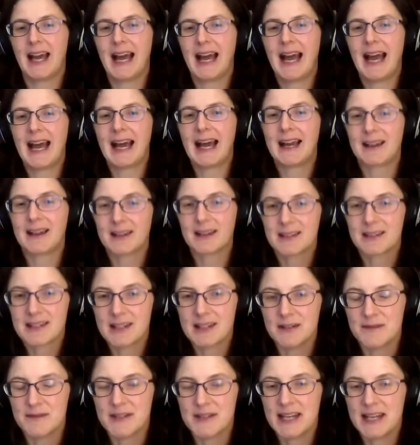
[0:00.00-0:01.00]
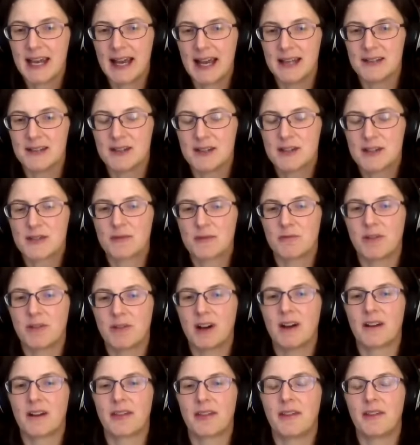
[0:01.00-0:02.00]
active tense
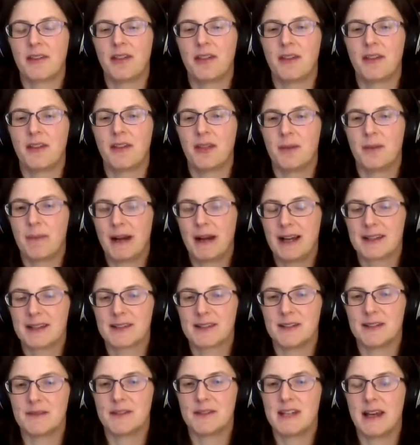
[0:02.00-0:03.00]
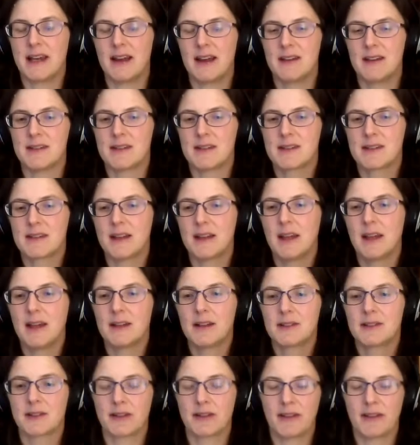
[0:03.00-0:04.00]
rather than the passive tense,
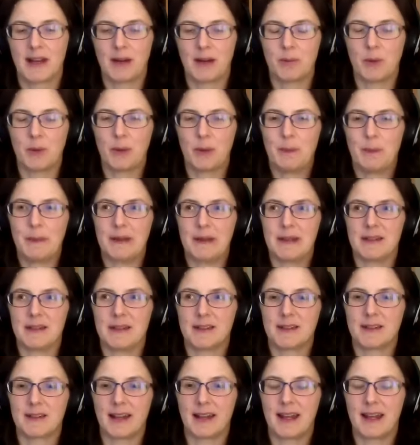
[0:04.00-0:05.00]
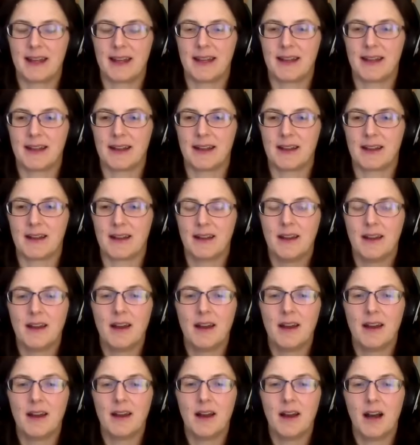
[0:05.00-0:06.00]
so that would be saying
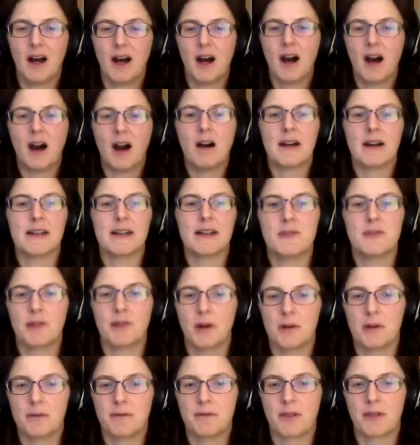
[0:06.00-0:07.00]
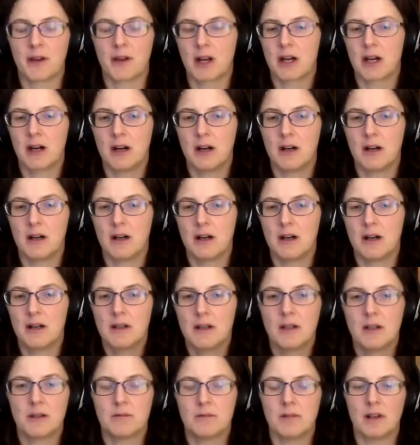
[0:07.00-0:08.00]
I drove the car
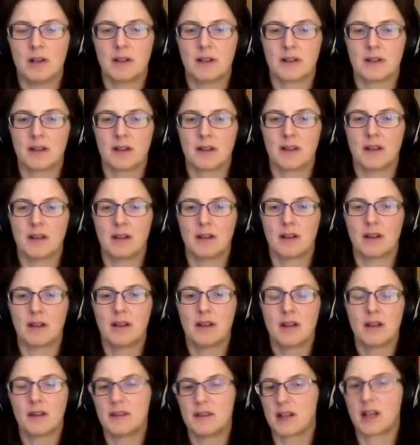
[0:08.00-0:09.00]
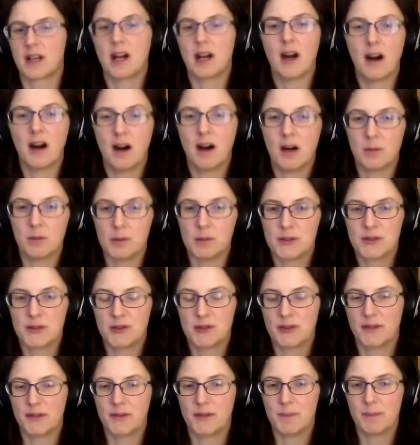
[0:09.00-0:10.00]
rather than the car was
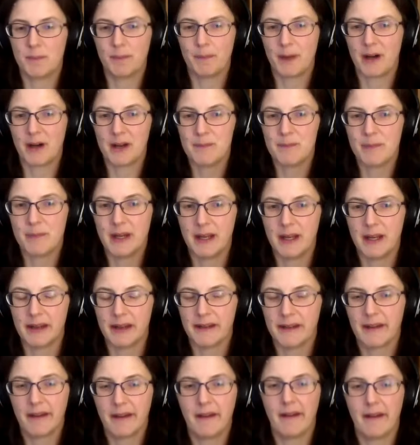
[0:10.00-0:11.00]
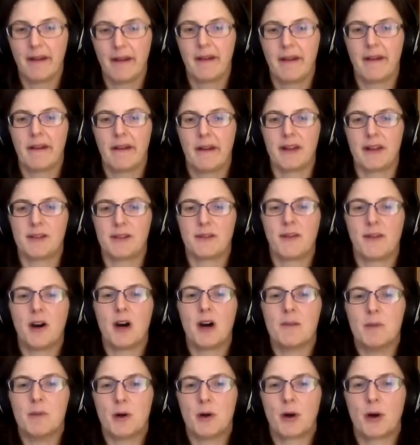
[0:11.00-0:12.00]
driven by me. It's far
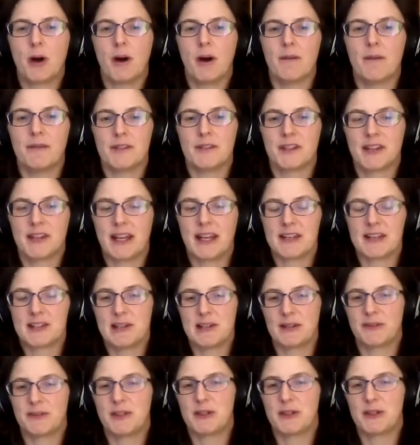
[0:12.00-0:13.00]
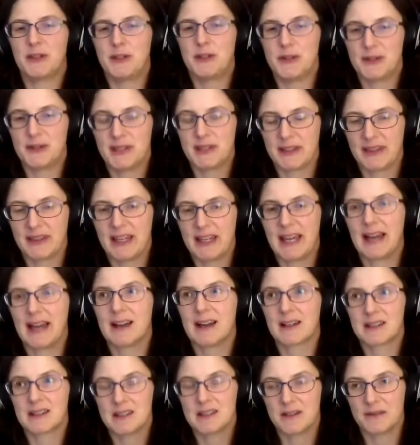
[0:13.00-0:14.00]
more conversational if you're using the
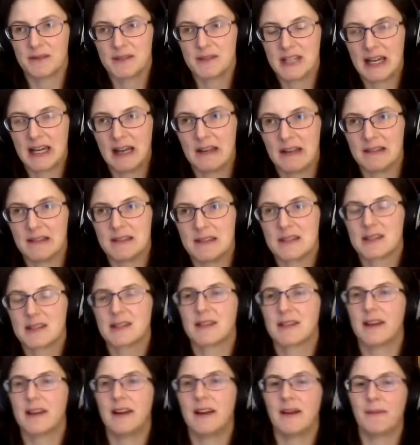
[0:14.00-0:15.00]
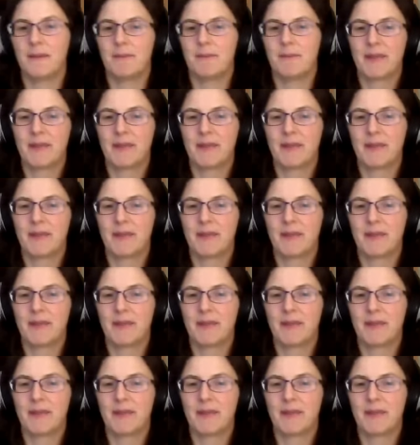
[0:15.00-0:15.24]
active tense, and